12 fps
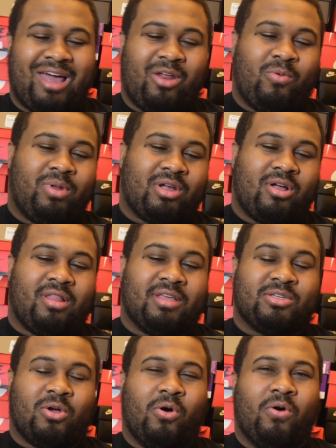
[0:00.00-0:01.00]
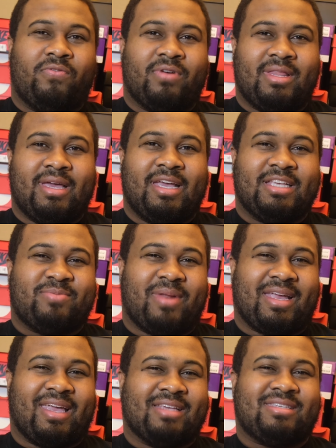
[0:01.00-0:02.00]
I don't wanna call this overlays, but
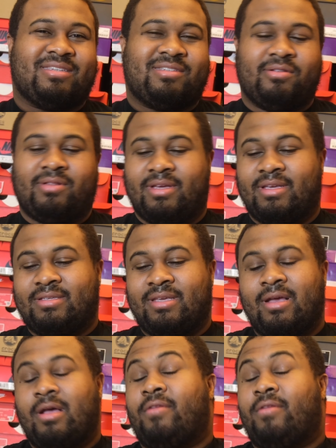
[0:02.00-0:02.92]
I guess it still is.